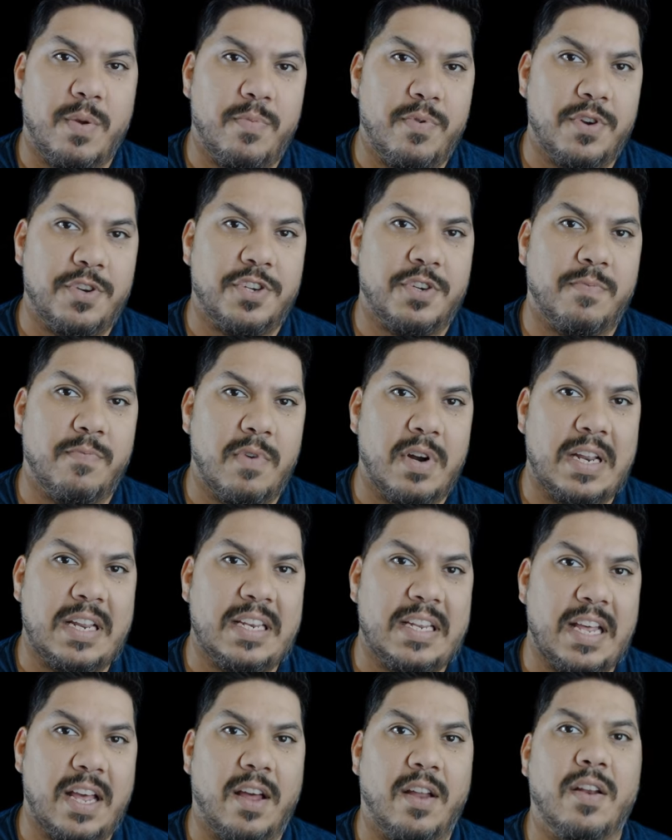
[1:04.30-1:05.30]
you put your money
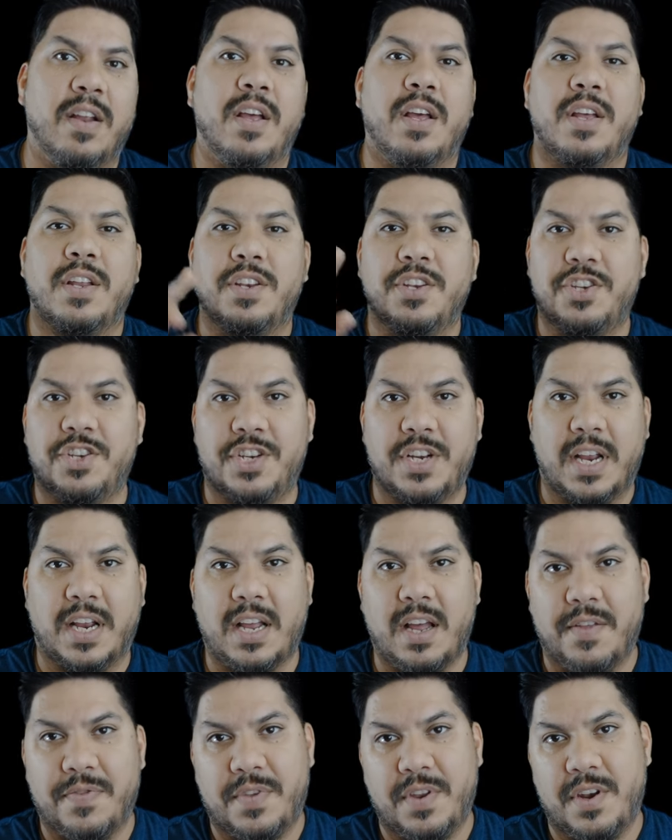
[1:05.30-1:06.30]
down, check
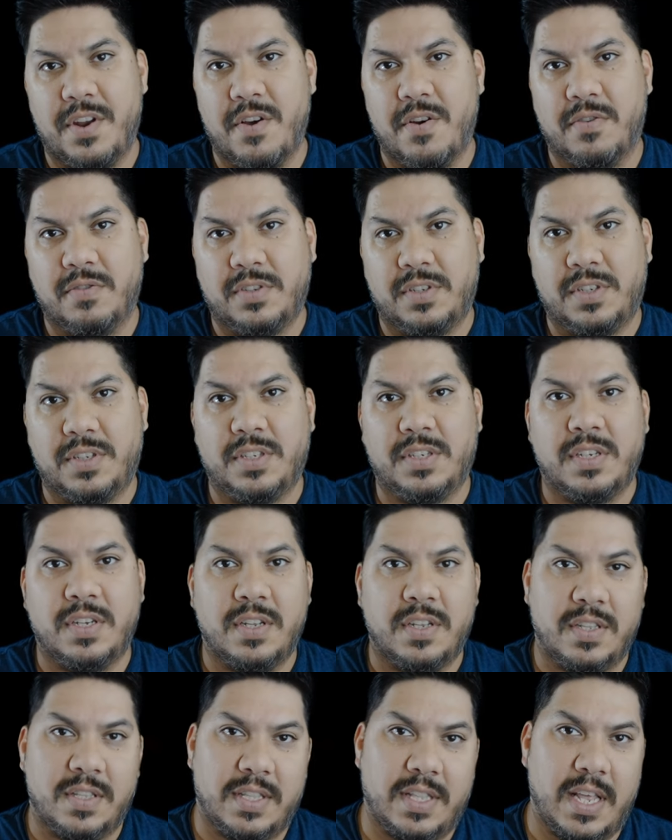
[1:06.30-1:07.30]
out the notes.
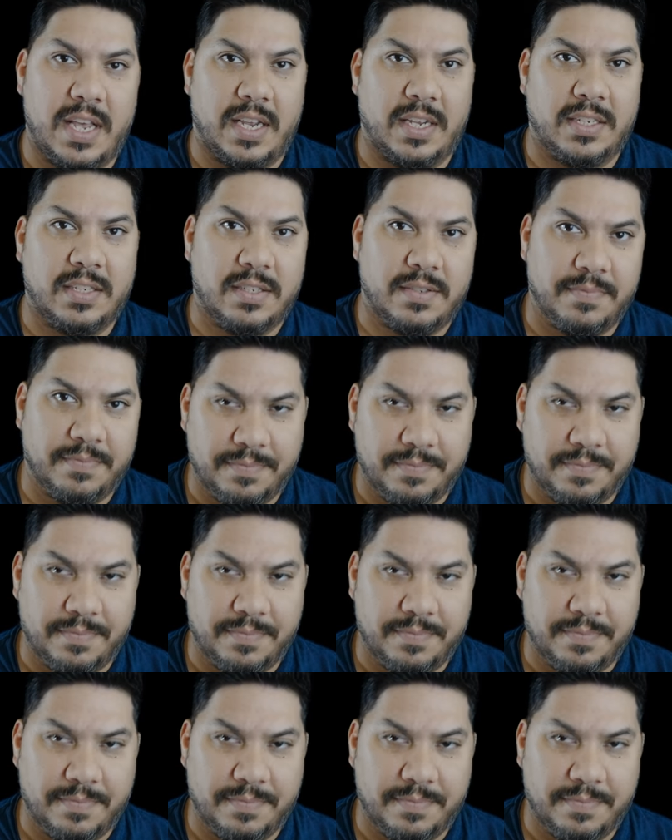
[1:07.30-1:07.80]
Thanks.